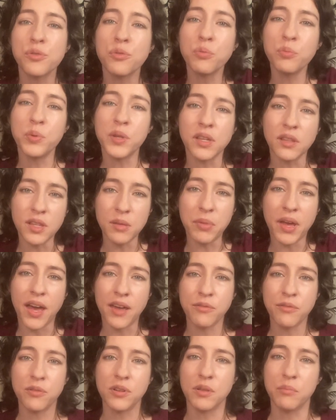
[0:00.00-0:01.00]
are really
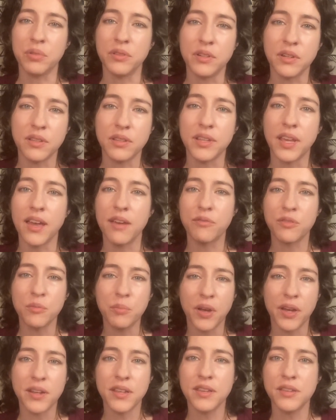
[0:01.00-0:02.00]
bad for him politically.
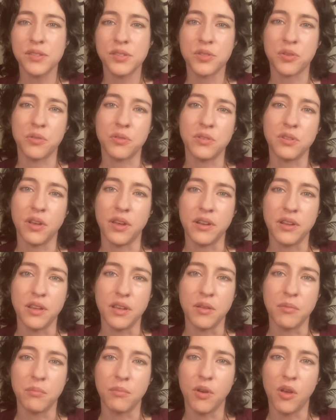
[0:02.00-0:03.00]
Everybody has turned on
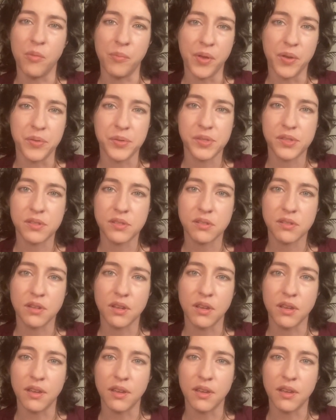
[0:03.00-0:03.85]
him almost.